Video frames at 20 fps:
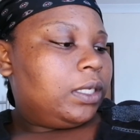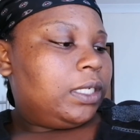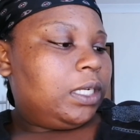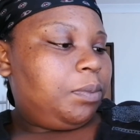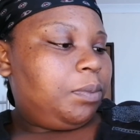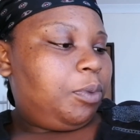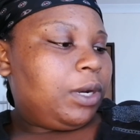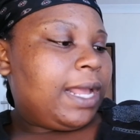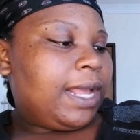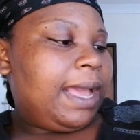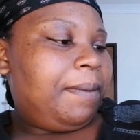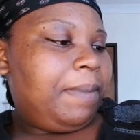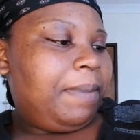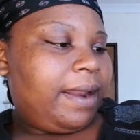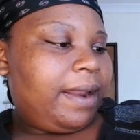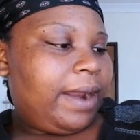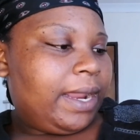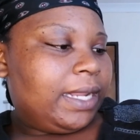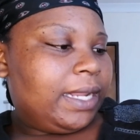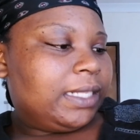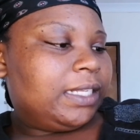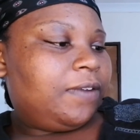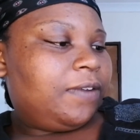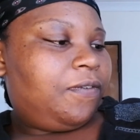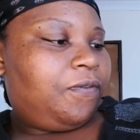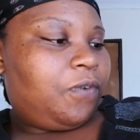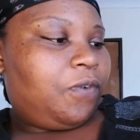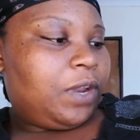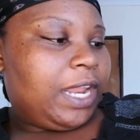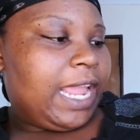Triple camera is a
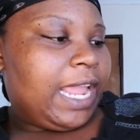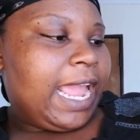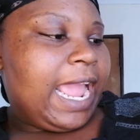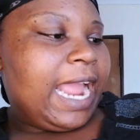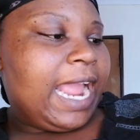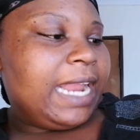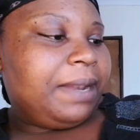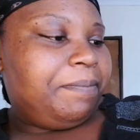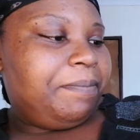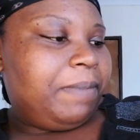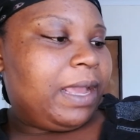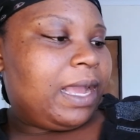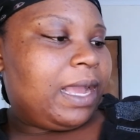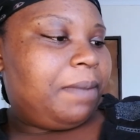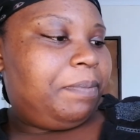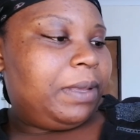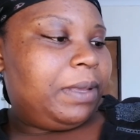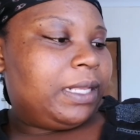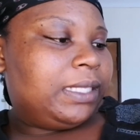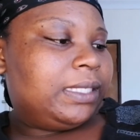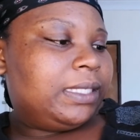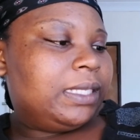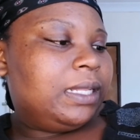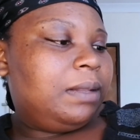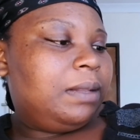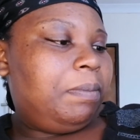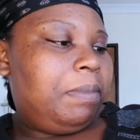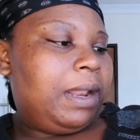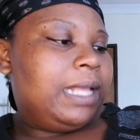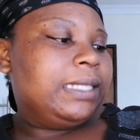48
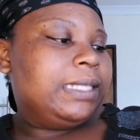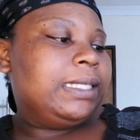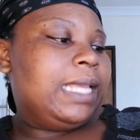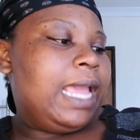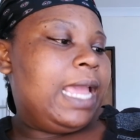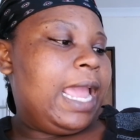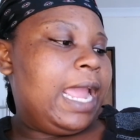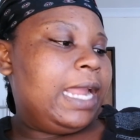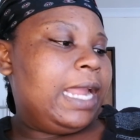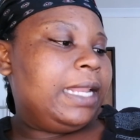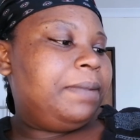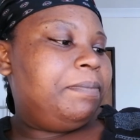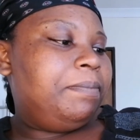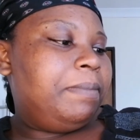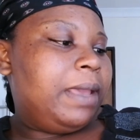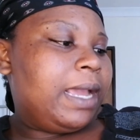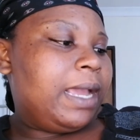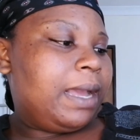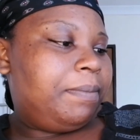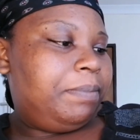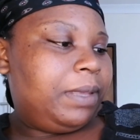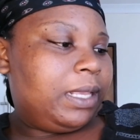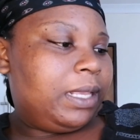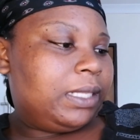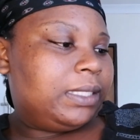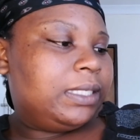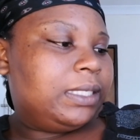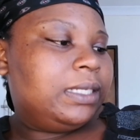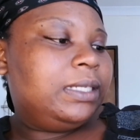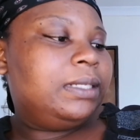megapixel plus 8
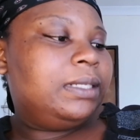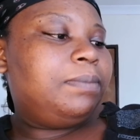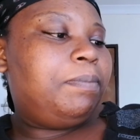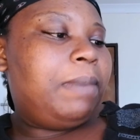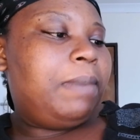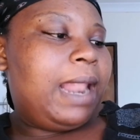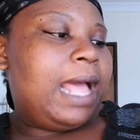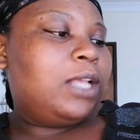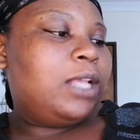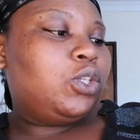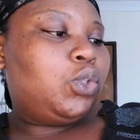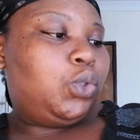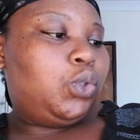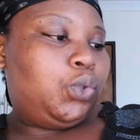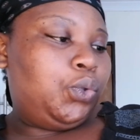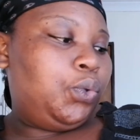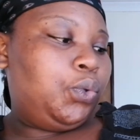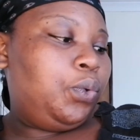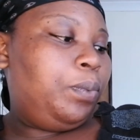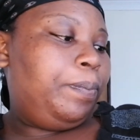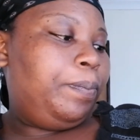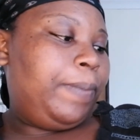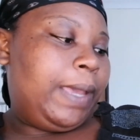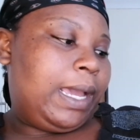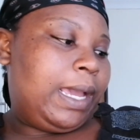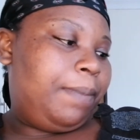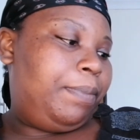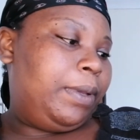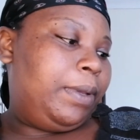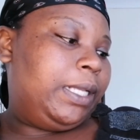megapixel plus 2
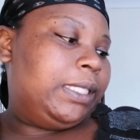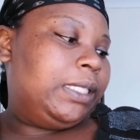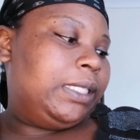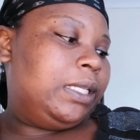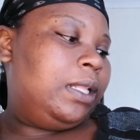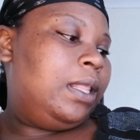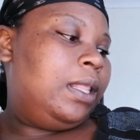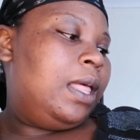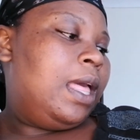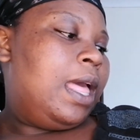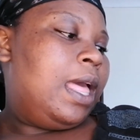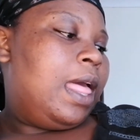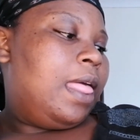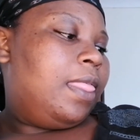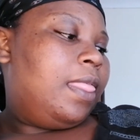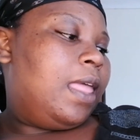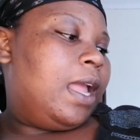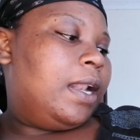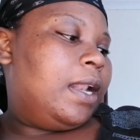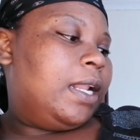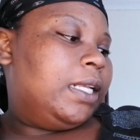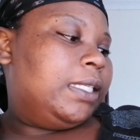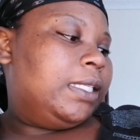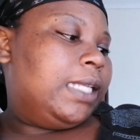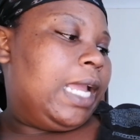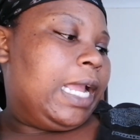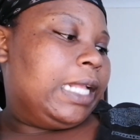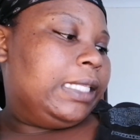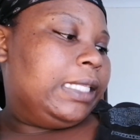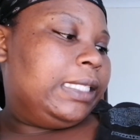megapixel. Then they
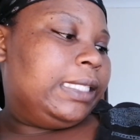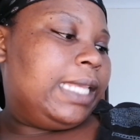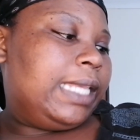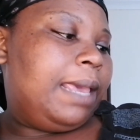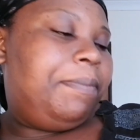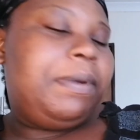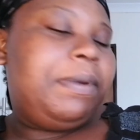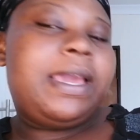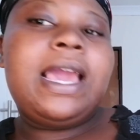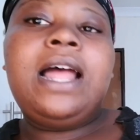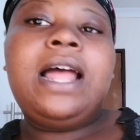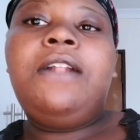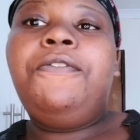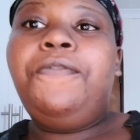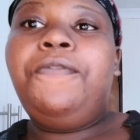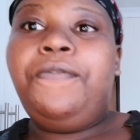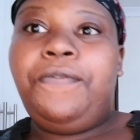say it's typical